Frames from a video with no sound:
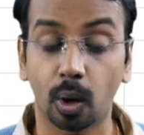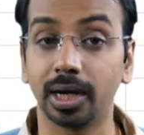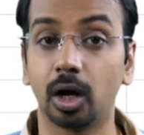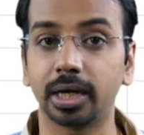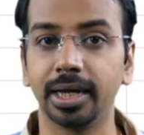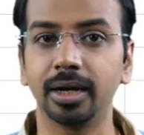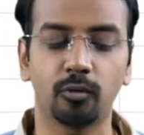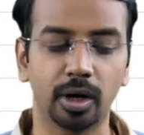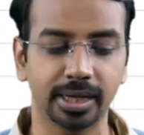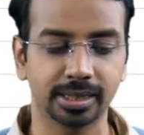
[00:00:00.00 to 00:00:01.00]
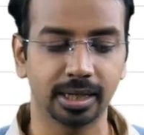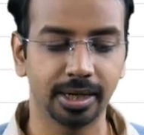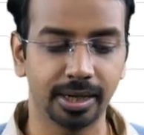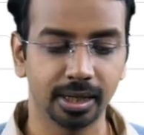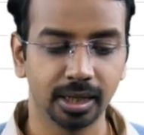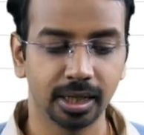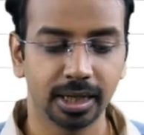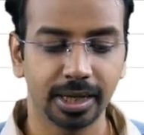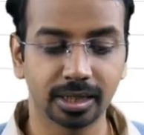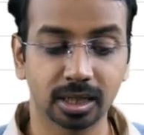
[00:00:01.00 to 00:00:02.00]
108, what Excel did?
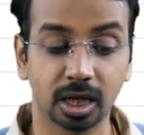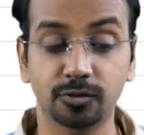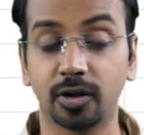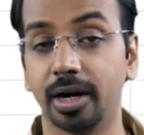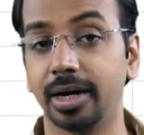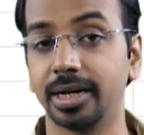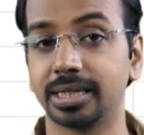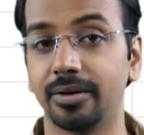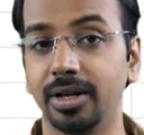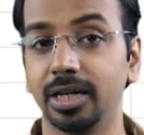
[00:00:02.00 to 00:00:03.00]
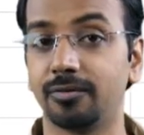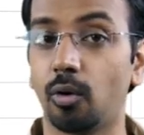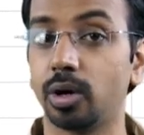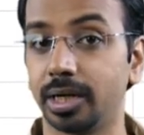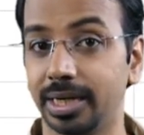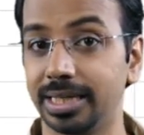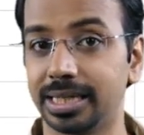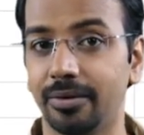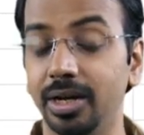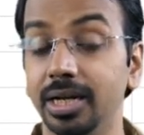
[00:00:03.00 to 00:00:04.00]
It searched for 107, it found
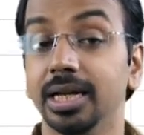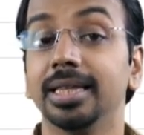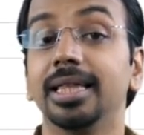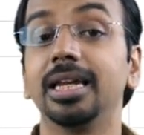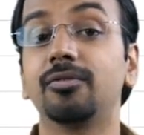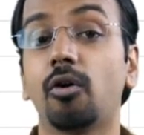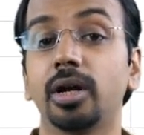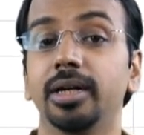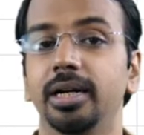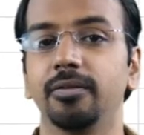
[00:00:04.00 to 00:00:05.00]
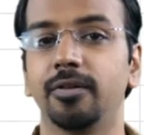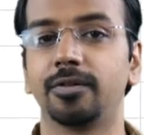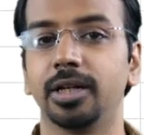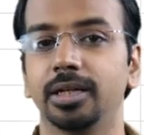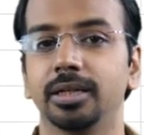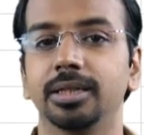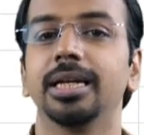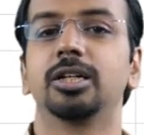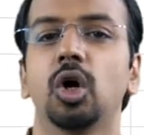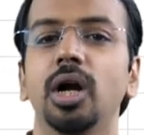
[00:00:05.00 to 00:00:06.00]
107, then it found 115.
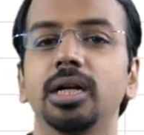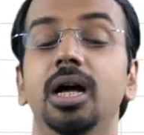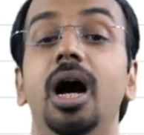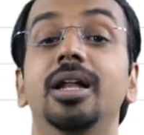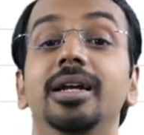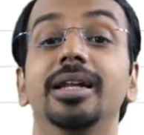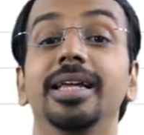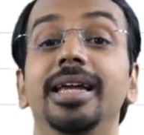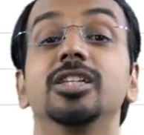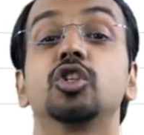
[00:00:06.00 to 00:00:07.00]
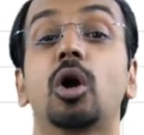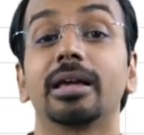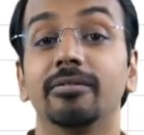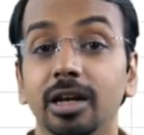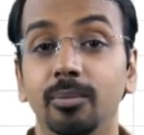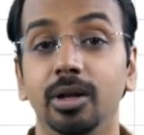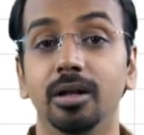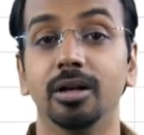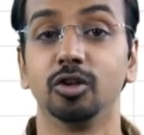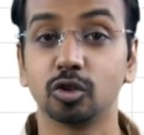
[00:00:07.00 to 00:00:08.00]
Then it thought 108 is not available.
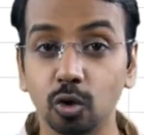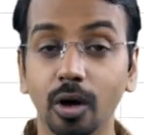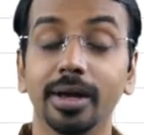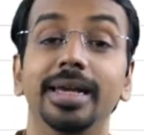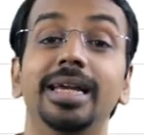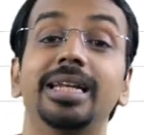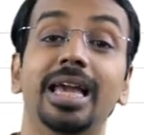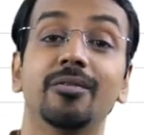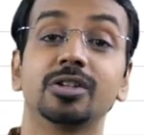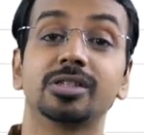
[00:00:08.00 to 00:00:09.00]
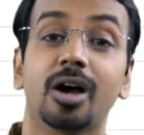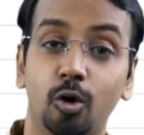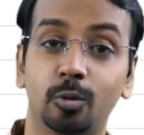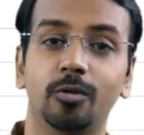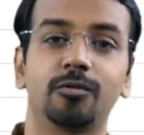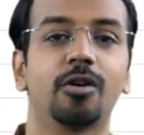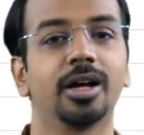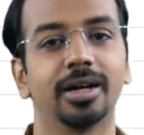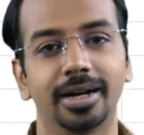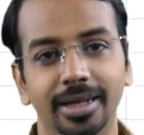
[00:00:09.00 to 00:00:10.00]
So it gave us the output for
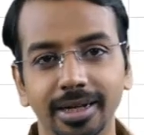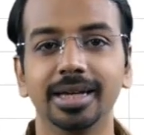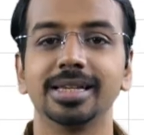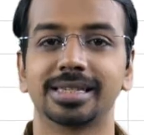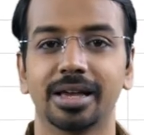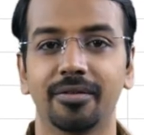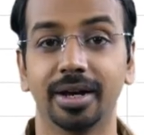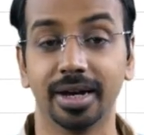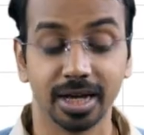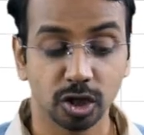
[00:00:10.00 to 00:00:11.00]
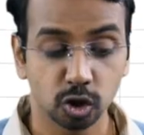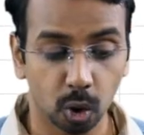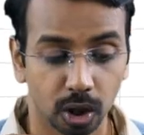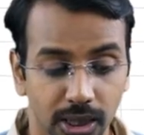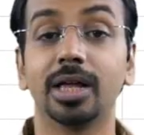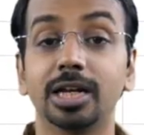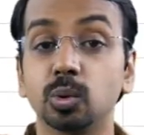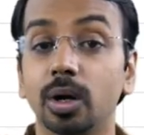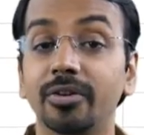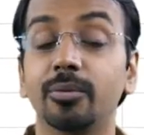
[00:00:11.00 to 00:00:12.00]
107. So that
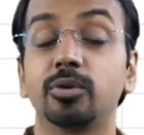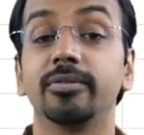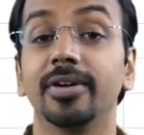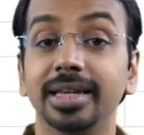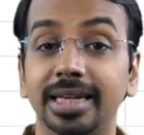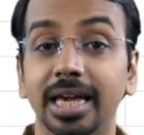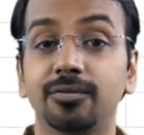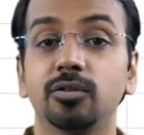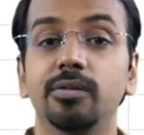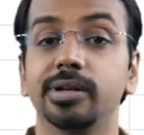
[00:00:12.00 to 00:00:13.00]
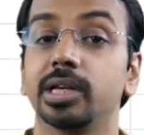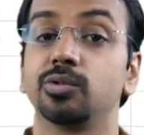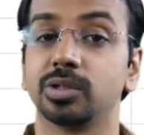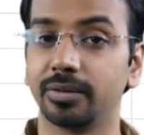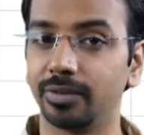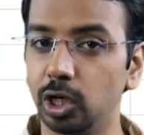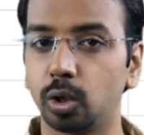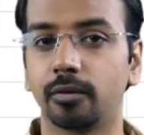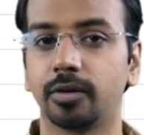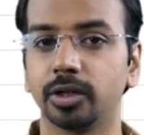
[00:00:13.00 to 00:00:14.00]
is what we have to be very careful when you are using
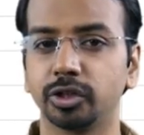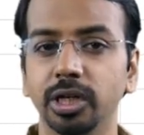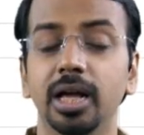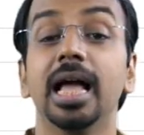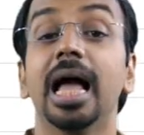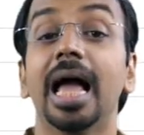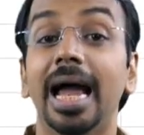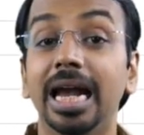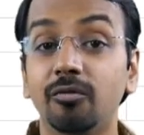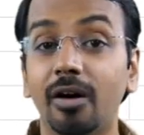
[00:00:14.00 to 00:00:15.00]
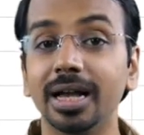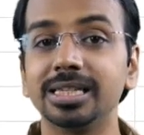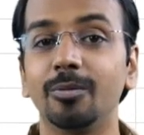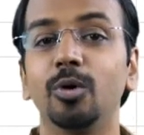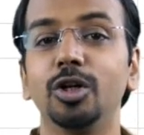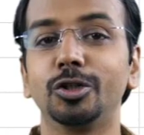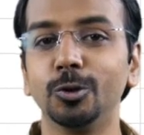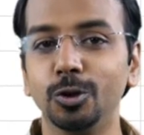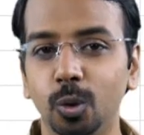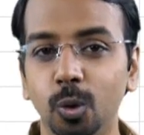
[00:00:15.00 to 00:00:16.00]
VLOOKUP function. Advisable
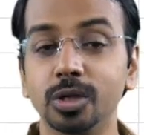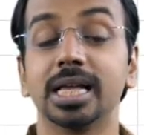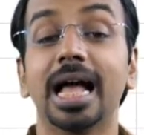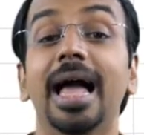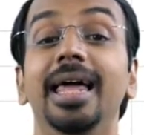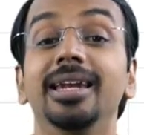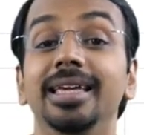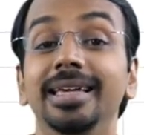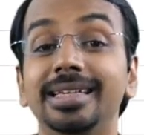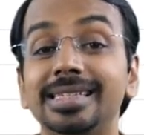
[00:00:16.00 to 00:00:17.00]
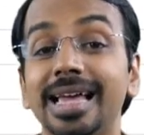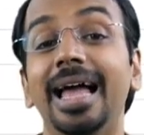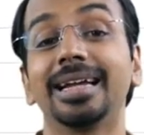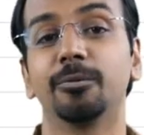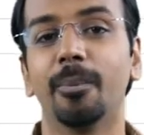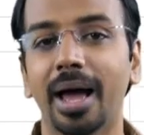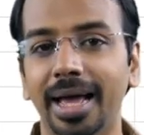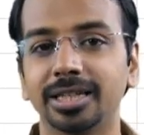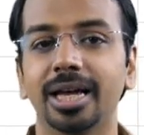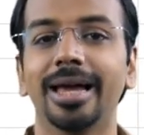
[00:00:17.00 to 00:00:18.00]
to use an exact
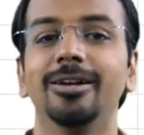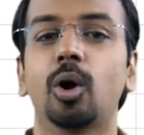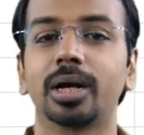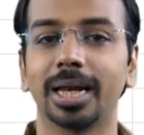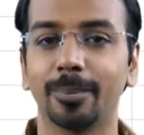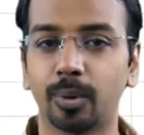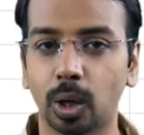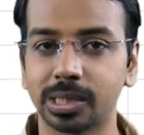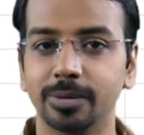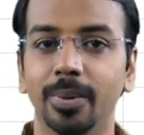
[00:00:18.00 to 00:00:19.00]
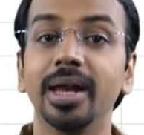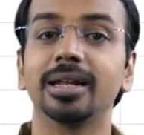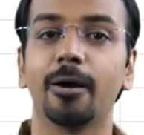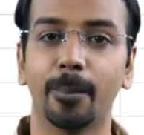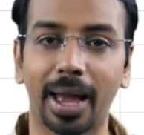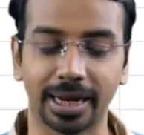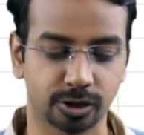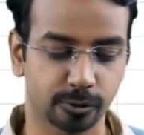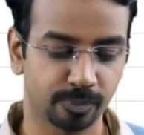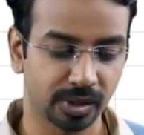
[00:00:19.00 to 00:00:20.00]
match and not an approximate
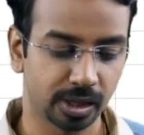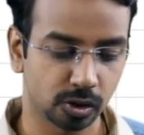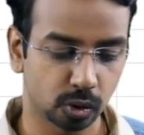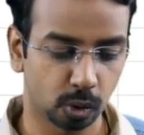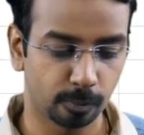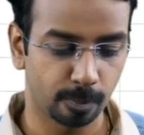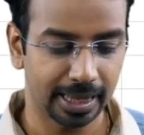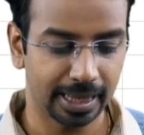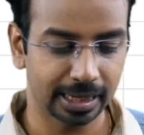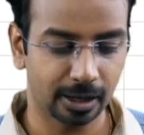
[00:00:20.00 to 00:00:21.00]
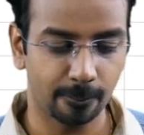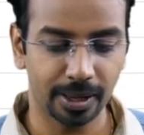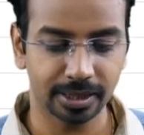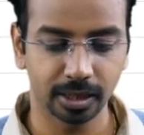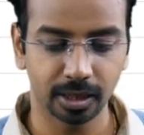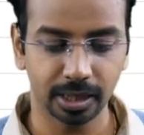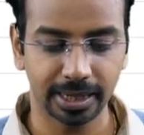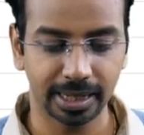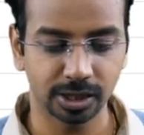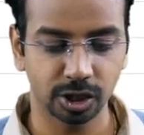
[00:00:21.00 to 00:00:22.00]
match. So I'll come back here
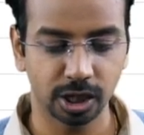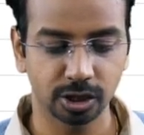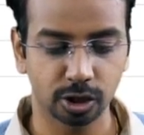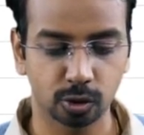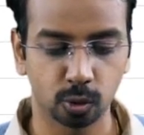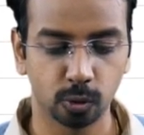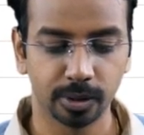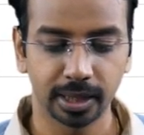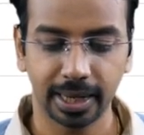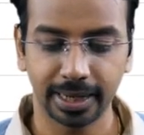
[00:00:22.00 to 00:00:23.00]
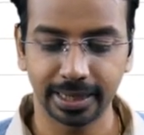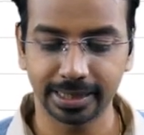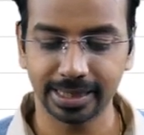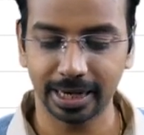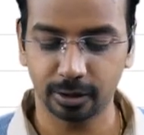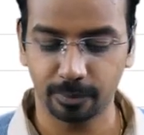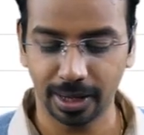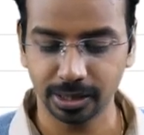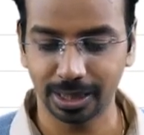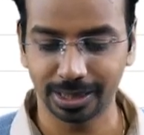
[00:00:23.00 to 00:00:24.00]
and I'll change it to an exact
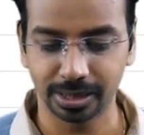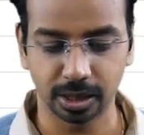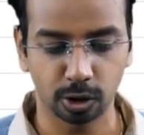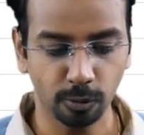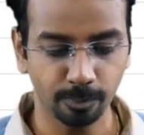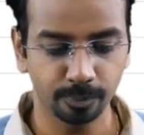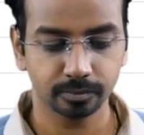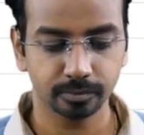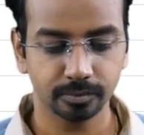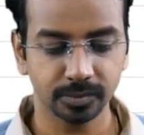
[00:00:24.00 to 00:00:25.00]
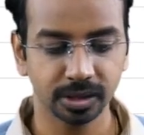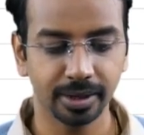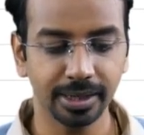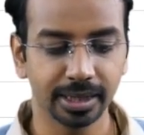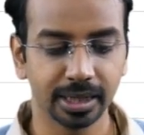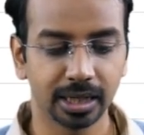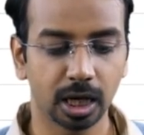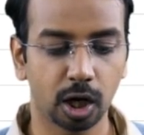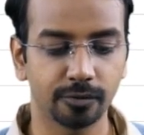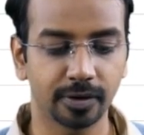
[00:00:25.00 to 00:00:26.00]
match, that is 0, right?
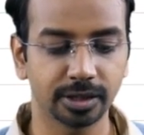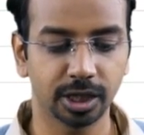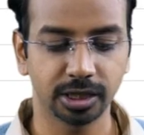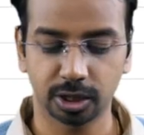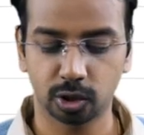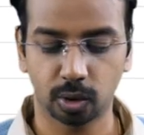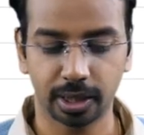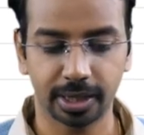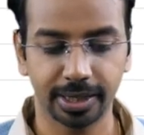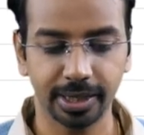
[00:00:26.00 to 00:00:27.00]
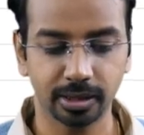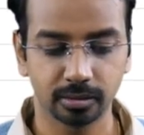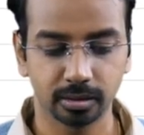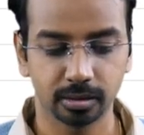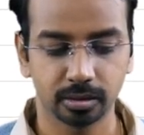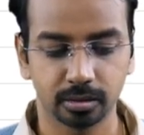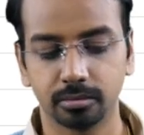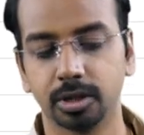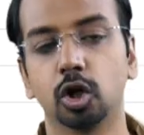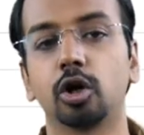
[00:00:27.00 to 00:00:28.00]
Now if I change it to 108,
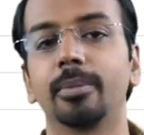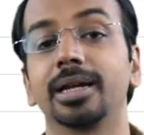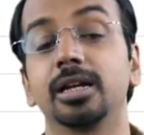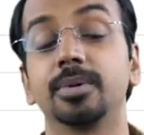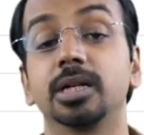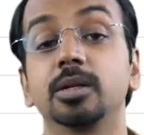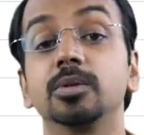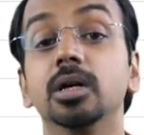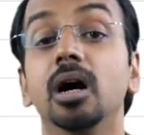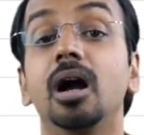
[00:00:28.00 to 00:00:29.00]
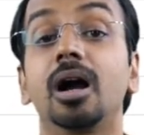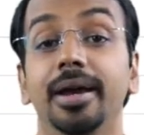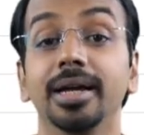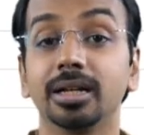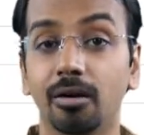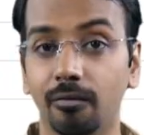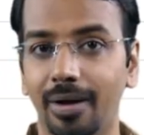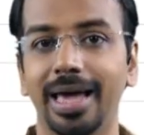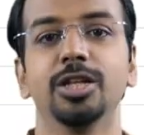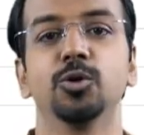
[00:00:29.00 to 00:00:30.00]
it automatically picks up the correct
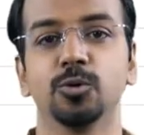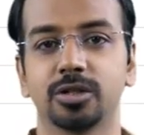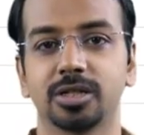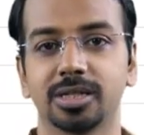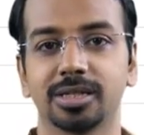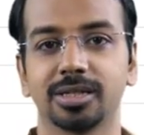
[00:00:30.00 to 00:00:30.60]
values.